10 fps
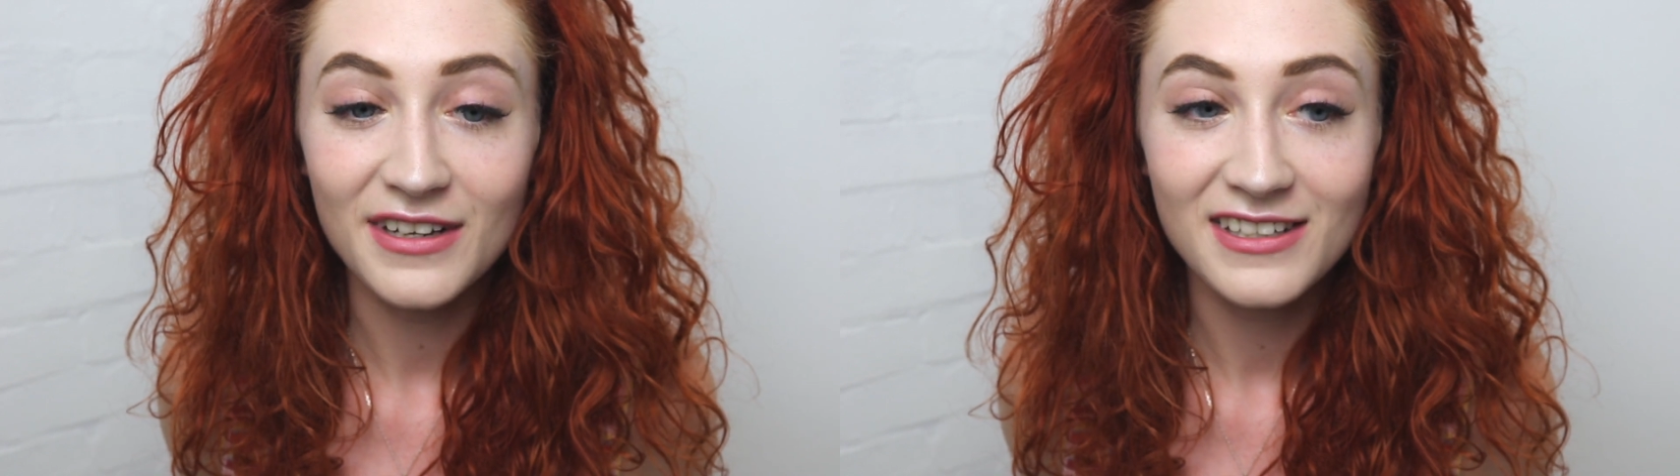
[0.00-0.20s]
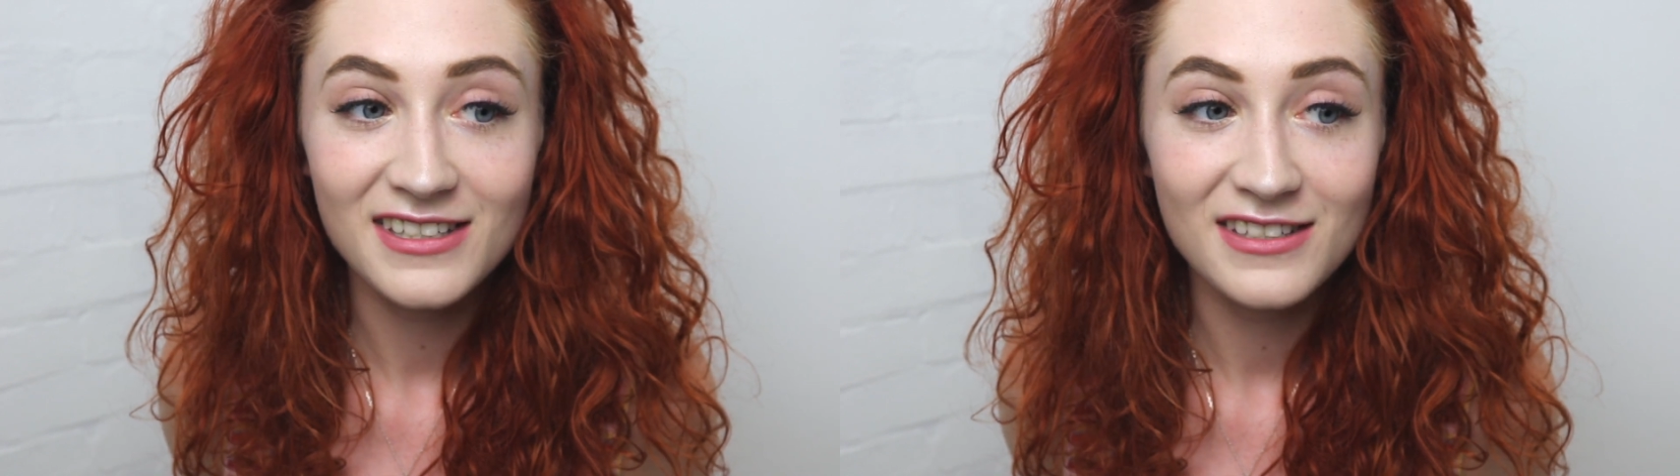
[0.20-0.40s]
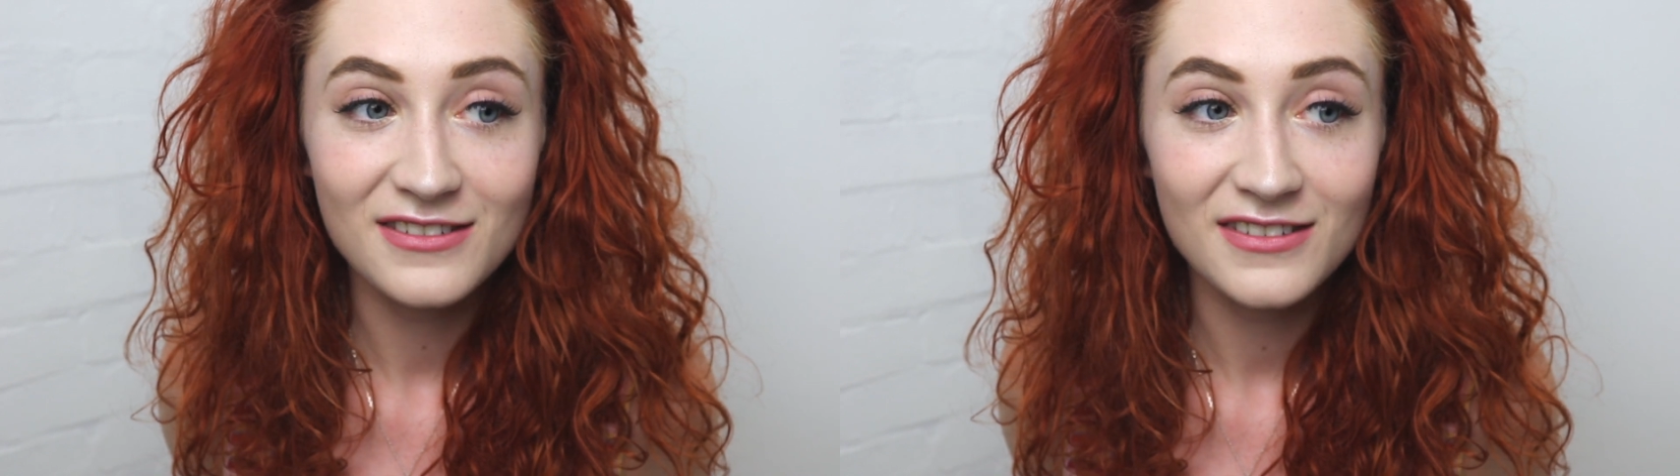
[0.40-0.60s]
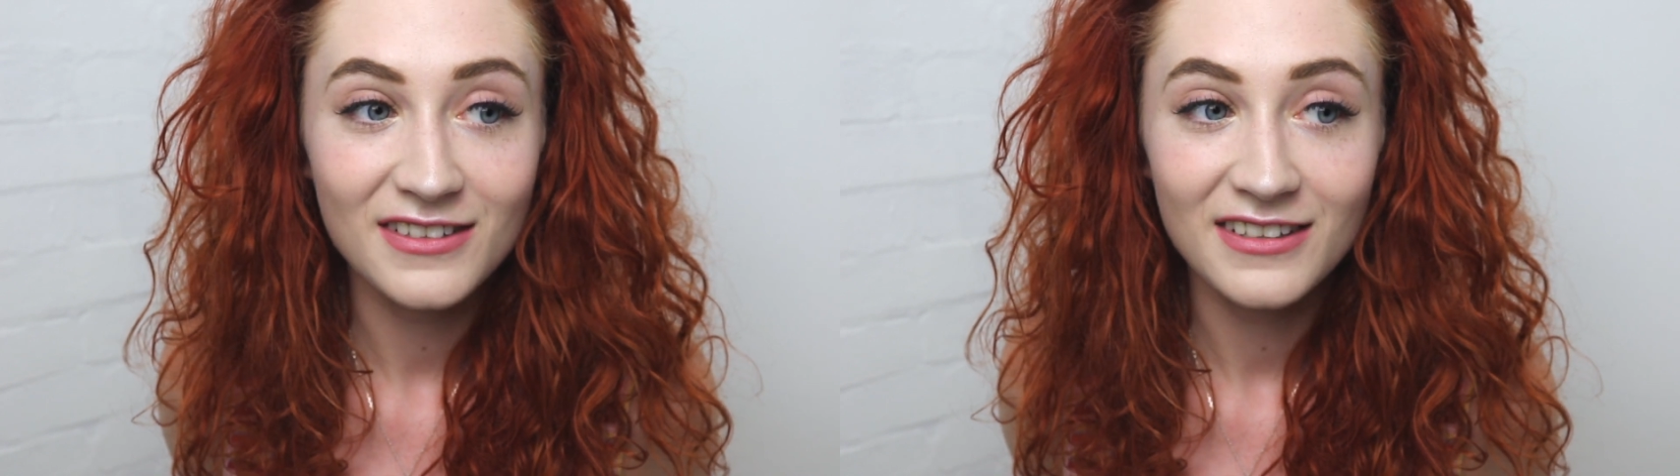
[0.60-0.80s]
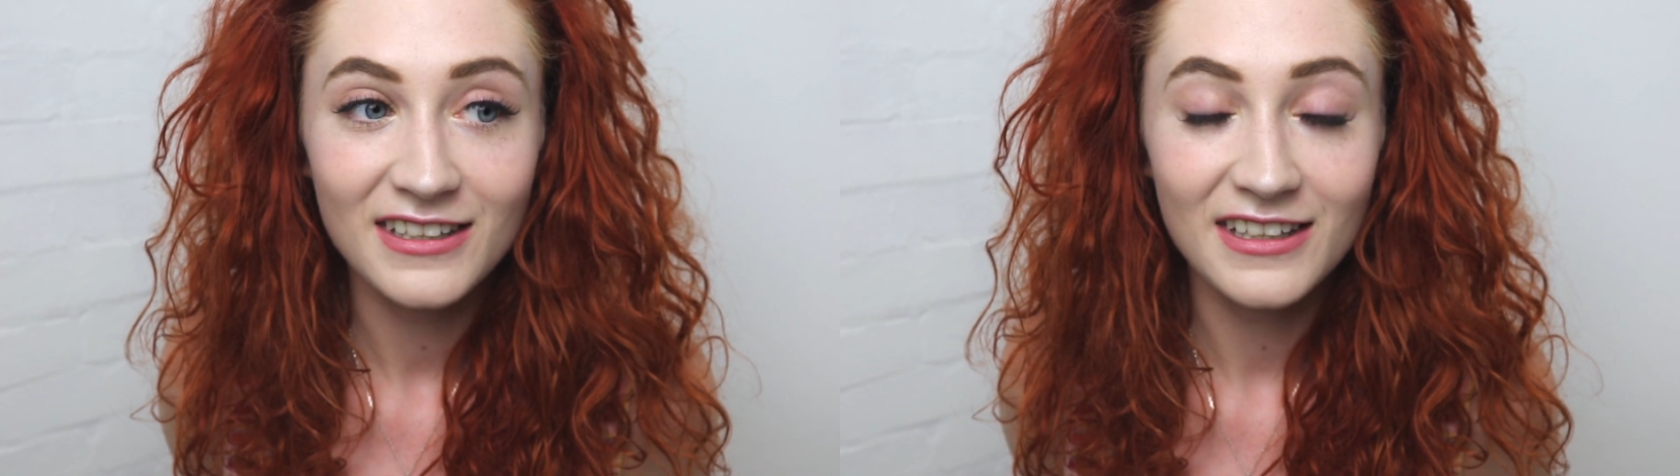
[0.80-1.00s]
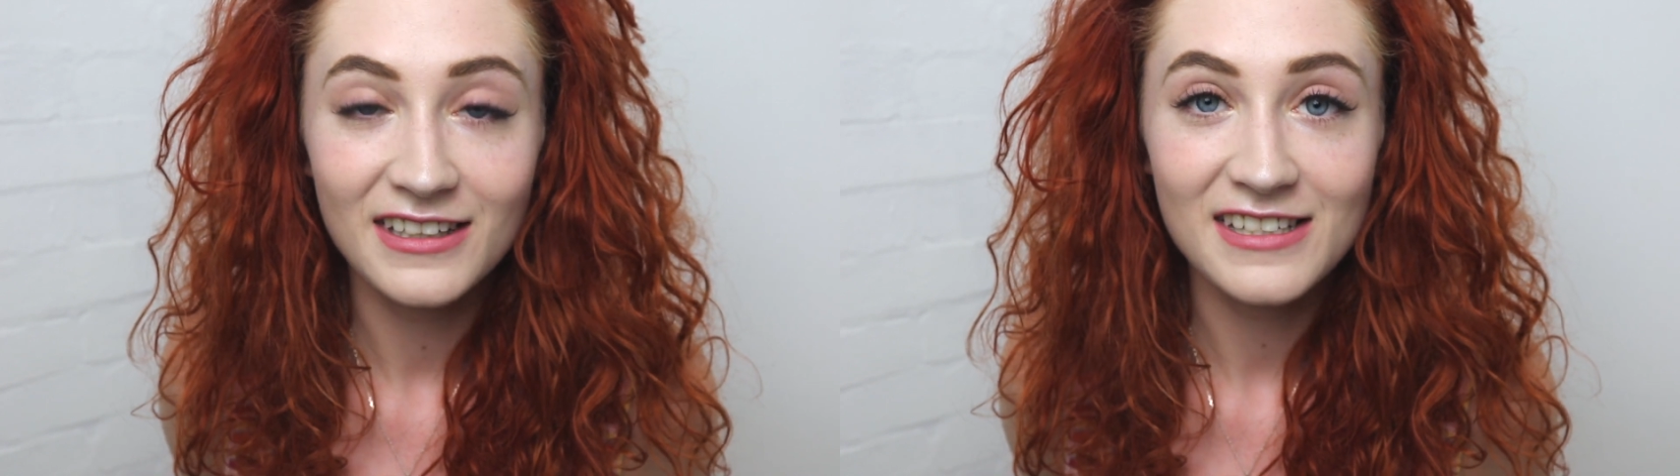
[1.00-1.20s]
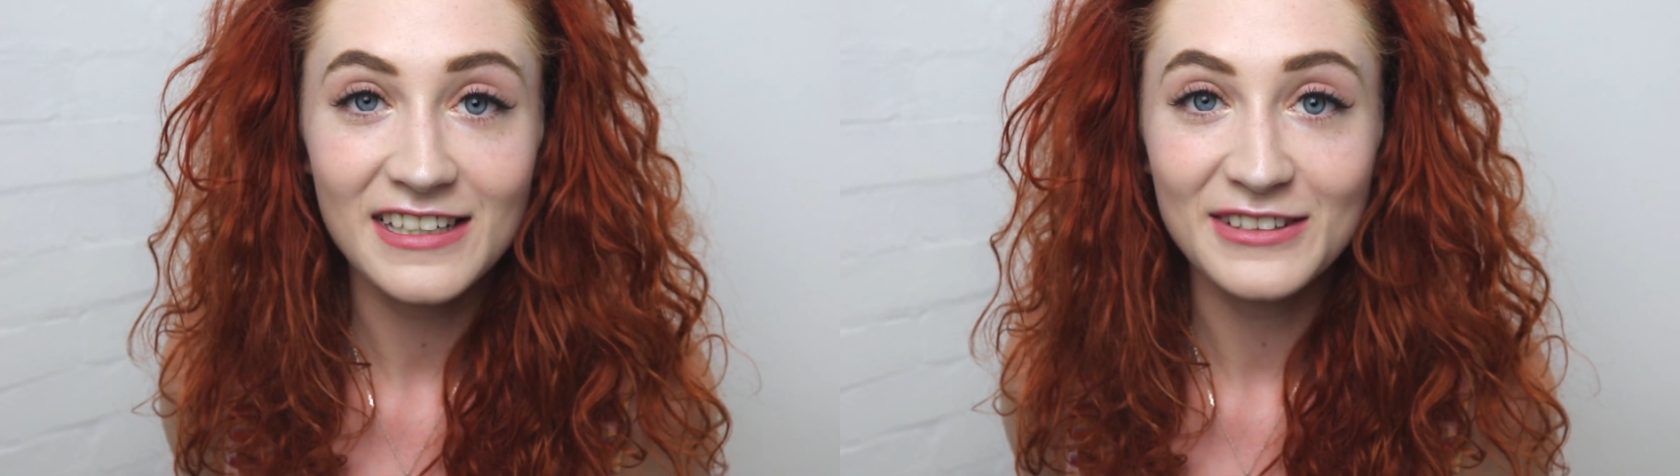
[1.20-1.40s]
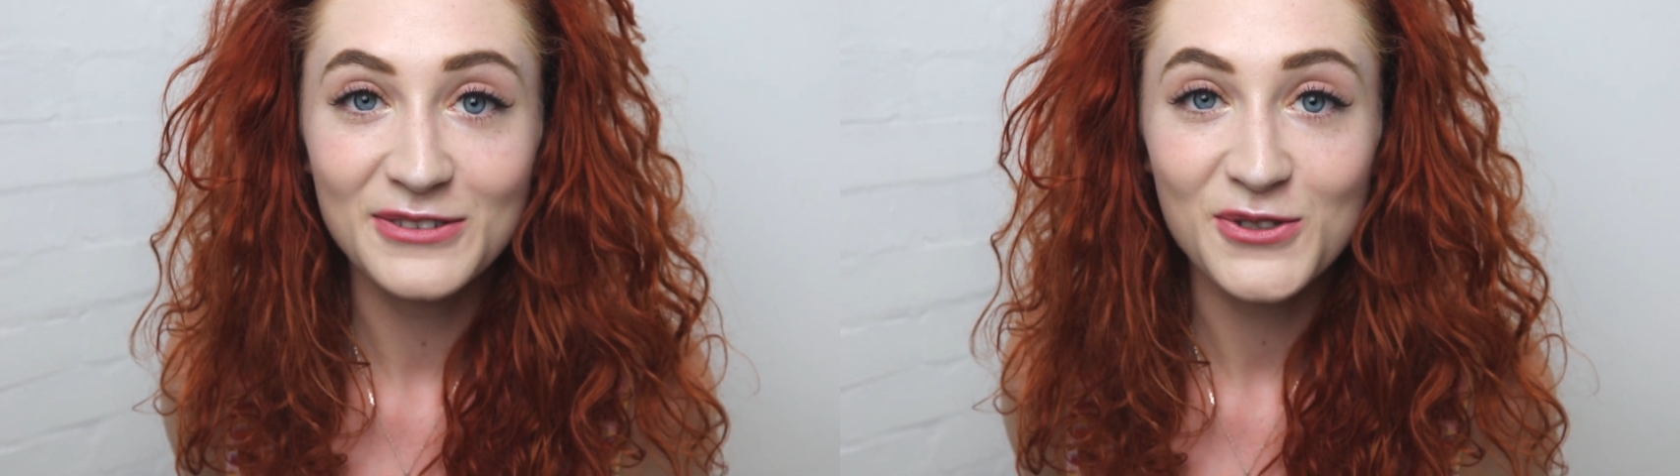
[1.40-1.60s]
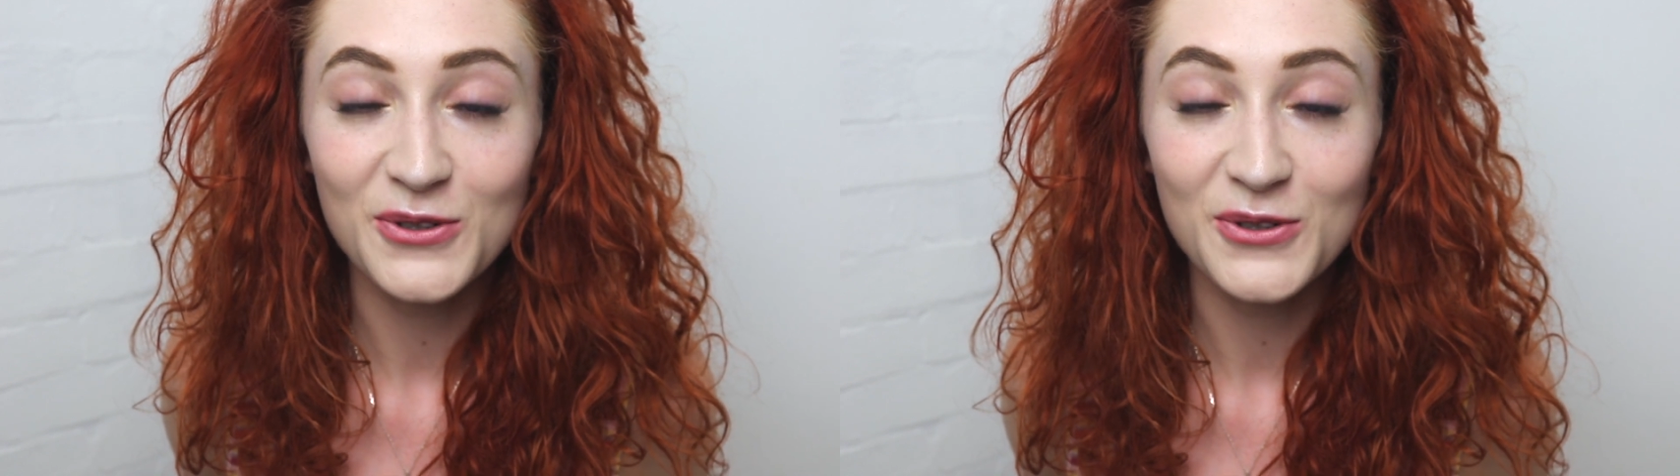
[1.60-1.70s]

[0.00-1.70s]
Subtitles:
It's insane.